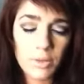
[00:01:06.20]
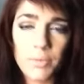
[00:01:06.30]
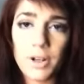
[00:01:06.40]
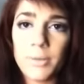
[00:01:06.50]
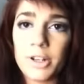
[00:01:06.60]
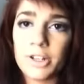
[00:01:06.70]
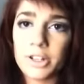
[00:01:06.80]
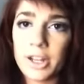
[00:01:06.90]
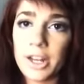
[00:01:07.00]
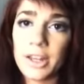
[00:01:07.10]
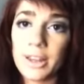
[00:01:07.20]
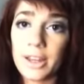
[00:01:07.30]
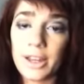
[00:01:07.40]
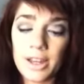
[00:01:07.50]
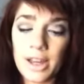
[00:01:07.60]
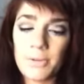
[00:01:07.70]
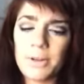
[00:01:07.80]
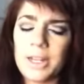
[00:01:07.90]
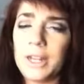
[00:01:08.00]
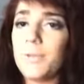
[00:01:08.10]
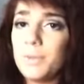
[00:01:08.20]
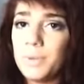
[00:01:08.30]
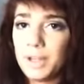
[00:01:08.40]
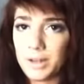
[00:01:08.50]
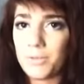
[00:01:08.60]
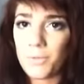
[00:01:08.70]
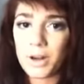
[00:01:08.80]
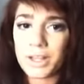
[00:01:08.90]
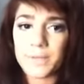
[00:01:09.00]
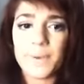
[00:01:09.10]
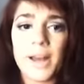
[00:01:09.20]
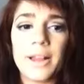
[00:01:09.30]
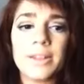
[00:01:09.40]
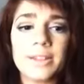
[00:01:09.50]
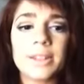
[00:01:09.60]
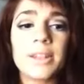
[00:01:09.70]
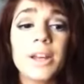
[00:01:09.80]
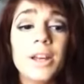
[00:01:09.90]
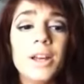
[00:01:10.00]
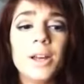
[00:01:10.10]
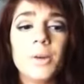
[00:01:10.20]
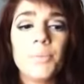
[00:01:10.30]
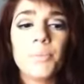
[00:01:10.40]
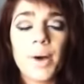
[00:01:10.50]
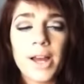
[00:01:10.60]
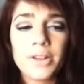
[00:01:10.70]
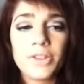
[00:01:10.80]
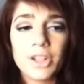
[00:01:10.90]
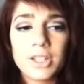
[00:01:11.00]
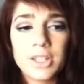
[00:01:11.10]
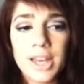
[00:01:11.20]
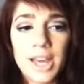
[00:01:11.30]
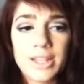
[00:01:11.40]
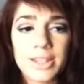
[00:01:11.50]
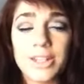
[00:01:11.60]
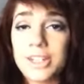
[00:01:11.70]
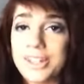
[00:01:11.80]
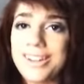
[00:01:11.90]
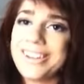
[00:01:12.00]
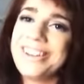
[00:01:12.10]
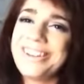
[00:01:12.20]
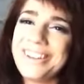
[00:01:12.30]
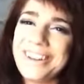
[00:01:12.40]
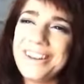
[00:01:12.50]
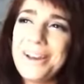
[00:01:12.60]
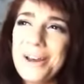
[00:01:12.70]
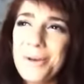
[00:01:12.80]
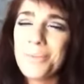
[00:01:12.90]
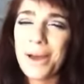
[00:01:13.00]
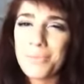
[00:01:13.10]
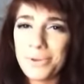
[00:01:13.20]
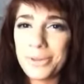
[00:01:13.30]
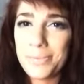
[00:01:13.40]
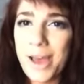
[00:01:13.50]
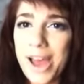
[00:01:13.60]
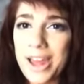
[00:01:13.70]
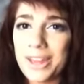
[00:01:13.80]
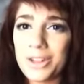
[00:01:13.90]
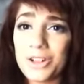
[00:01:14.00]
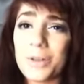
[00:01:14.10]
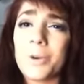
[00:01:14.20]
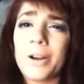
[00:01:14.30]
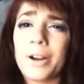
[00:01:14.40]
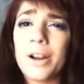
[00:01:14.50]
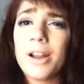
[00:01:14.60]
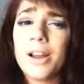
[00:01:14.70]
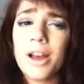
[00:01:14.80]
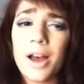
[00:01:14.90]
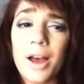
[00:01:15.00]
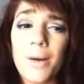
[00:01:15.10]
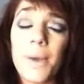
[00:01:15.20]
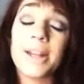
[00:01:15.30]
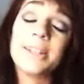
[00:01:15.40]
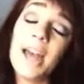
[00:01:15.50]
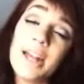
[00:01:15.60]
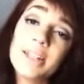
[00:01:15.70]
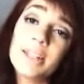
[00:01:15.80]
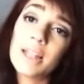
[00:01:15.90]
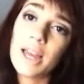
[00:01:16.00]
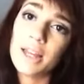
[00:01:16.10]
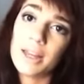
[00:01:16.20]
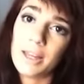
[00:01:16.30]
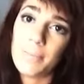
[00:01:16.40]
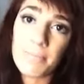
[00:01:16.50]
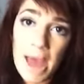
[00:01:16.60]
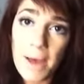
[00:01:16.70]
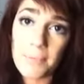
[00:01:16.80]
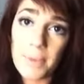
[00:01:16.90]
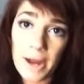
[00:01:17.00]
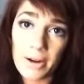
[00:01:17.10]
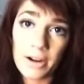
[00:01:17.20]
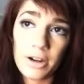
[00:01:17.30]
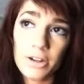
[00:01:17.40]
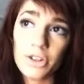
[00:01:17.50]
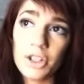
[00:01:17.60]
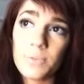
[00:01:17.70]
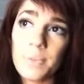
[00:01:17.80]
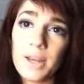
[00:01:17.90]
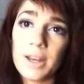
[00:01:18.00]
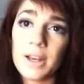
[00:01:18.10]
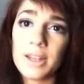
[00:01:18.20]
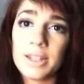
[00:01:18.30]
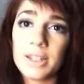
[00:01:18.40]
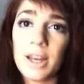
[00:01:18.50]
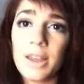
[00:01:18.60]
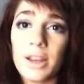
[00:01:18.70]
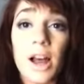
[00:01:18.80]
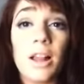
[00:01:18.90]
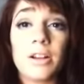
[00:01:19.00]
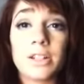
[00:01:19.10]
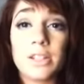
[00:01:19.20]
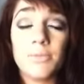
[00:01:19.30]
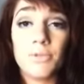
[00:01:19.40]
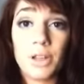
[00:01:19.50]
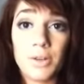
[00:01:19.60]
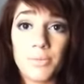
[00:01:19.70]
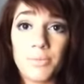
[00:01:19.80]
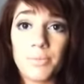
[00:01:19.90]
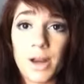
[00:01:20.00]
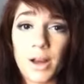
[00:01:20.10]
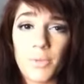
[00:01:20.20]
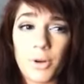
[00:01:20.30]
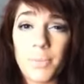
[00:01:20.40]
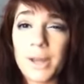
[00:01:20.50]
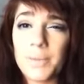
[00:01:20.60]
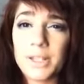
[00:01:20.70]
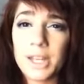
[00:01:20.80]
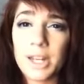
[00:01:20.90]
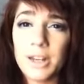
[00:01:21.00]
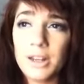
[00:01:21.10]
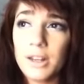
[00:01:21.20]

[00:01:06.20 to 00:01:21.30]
pretty much anything I would need would be in one of these palettes. But just in case, I did buy both the matte and the shimmer. I tend to like the matte better just because the colors seem really more pigmented